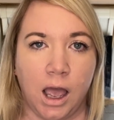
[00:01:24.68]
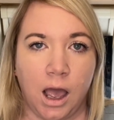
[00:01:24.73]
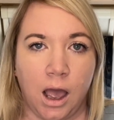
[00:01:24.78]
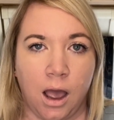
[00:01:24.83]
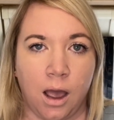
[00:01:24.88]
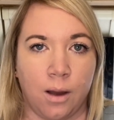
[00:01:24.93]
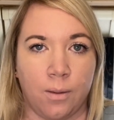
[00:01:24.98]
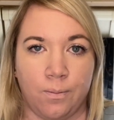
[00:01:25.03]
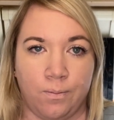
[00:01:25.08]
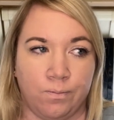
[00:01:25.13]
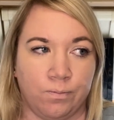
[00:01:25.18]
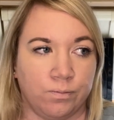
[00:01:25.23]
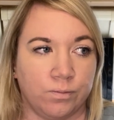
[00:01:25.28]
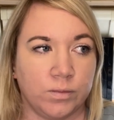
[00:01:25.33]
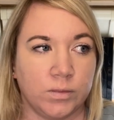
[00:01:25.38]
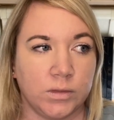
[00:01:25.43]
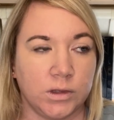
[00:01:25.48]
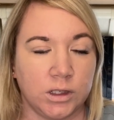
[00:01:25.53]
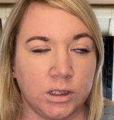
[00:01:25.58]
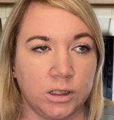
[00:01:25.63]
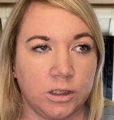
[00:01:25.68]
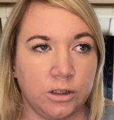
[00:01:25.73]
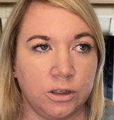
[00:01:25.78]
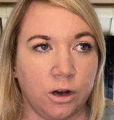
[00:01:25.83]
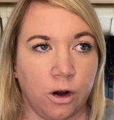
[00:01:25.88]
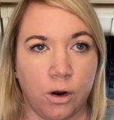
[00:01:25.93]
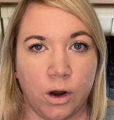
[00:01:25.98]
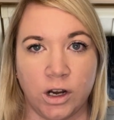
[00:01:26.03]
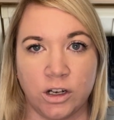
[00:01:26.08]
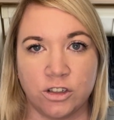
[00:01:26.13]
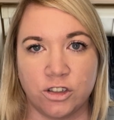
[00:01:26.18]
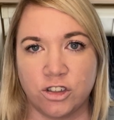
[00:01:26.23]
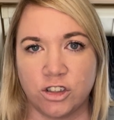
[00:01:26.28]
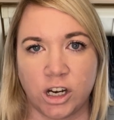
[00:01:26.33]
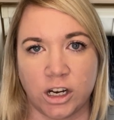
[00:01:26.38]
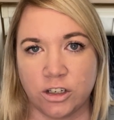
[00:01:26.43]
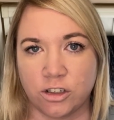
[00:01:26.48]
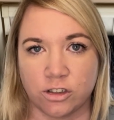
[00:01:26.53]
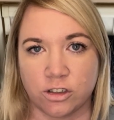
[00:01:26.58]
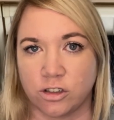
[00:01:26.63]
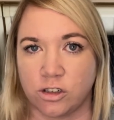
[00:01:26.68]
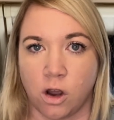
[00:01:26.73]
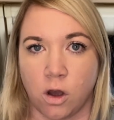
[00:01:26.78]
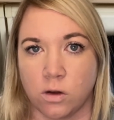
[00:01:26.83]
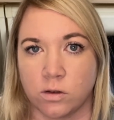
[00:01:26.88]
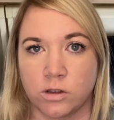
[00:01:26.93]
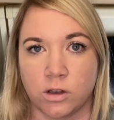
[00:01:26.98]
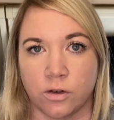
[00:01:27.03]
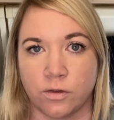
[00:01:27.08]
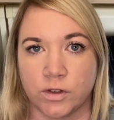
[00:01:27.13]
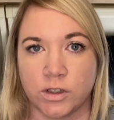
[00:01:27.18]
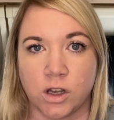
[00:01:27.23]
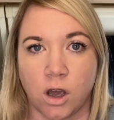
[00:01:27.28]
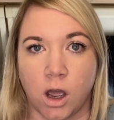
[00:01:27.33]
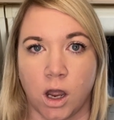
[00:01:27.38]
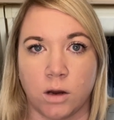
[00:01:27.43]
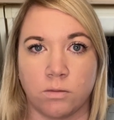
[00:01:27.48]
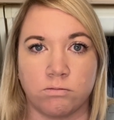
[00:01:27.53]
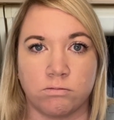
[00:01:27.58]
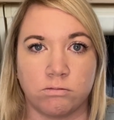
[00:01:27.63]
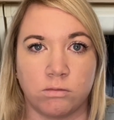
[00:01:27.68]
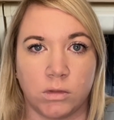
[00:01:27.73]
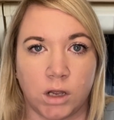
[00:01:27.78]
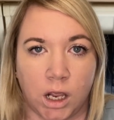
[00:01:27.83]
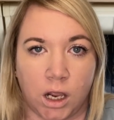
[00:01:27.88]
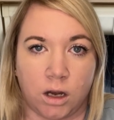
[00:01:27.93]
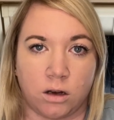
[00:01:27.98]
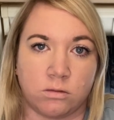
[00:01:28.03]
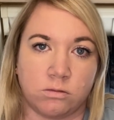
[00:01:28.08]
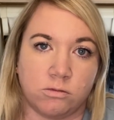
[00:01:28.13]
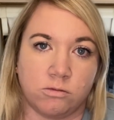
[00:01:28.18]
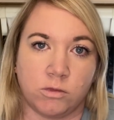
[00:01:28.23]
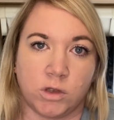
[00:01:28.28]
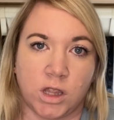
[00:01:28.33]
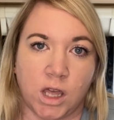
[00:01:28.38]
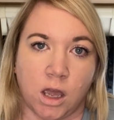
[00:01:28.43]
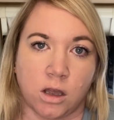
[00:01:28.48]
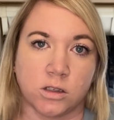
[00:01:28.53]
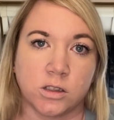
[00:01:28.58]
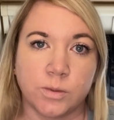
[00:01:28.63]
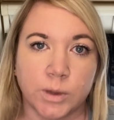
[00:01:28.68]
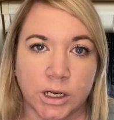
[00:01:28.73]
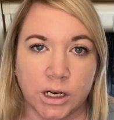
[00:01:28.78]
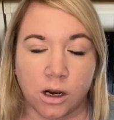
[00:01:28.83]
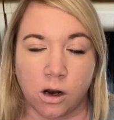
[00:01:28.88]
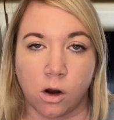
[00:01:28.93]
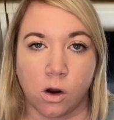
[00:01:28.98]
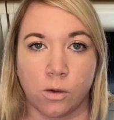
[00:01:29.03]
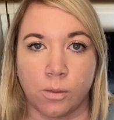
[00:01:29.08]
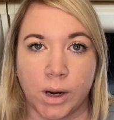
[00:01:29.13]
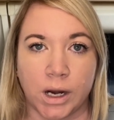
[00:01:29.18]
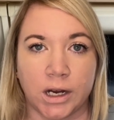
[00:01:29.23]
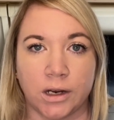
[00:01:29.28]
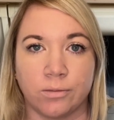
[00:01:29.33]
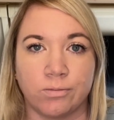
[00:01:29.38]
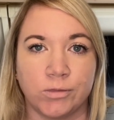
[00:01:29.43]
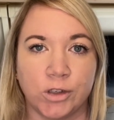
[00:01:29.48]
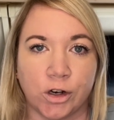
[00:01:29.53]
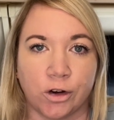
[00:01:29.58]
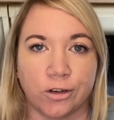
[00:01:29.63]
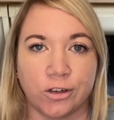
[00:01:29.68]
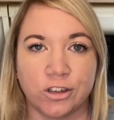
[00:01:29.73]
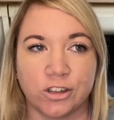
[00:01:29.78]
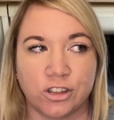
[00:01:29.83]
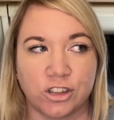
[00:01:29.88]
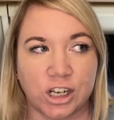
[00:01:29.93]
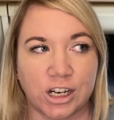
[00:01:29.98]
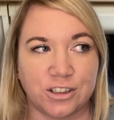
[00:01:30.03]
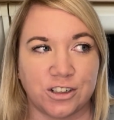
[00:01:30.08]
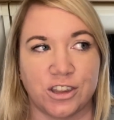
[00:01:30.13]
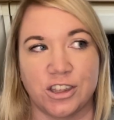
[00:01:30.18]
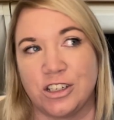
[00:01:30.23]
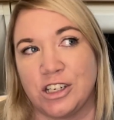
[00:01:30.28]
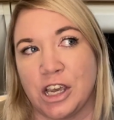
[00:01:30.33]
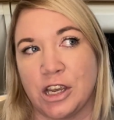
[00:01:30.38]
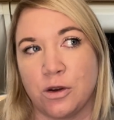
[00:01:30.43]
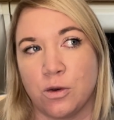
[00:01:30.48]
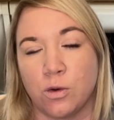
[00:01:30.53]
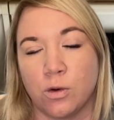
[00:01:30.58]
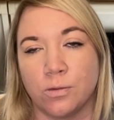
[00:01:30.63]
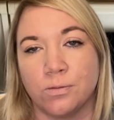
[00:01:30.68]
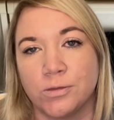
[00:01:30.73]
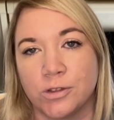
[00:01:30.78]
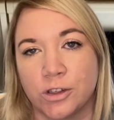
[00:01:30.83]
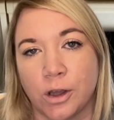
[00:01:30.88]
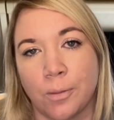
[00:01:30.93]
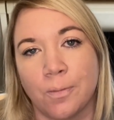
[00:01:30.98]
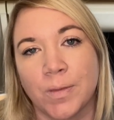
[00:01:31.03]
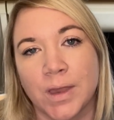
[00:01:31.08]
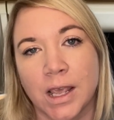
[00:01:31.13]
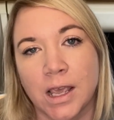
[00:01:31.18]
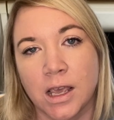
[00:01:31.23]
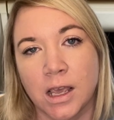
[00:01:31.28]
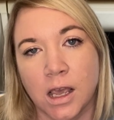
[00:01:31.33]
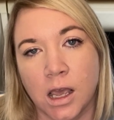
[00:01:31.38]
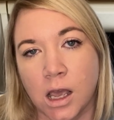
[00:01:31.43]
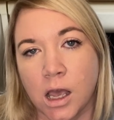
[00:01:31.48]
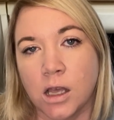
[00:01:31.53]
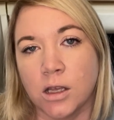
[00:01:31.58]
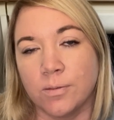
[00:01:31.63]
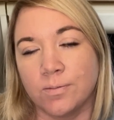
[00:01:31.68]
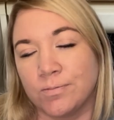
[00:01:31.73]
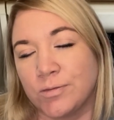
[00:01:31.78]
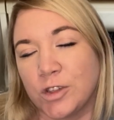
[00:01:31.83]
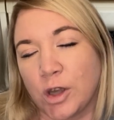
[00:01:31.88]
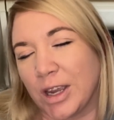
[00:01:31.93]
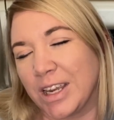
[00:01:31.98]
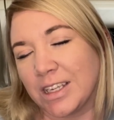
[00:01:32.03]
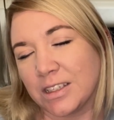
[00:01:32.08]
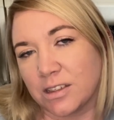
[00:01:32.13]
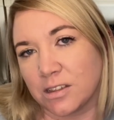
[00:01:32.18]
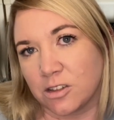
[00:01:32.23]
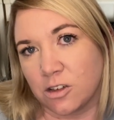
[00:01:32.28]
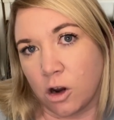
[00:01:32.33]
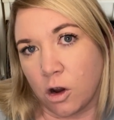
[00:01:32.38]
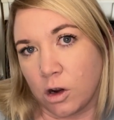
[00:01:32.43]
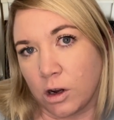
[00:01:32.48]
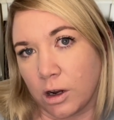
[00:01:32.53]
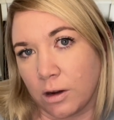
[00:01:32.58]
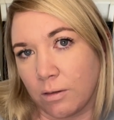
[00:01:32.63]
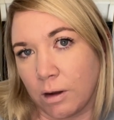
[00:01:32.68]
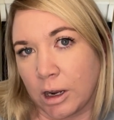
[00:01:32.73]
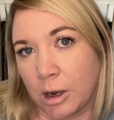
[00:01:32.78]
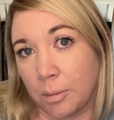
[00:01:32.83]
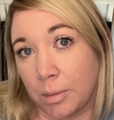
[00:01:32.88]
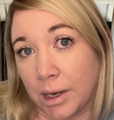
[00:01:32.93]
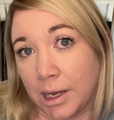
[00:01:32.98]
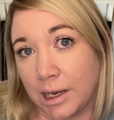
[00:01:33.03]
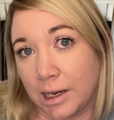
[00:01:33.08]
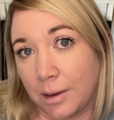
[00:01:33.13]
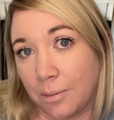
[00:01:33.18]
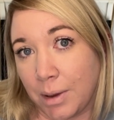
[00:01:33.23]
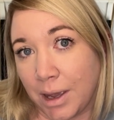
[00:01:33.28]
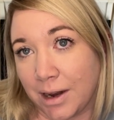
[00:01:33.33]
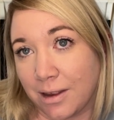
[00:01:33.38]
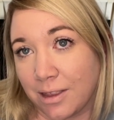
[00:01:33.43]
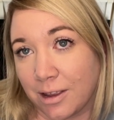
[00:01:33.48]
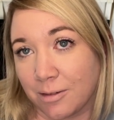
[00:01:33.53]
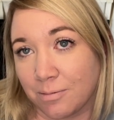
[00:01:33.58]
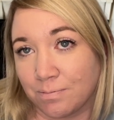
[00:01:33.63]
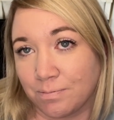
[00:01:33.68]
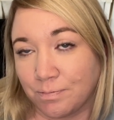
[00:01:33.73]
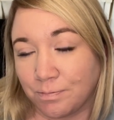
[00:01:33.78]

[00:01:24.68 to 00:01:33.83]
you know, and change your styles over time and without spending a lot of money, you know, just change the decor. So I guess it's not a completely bad thing.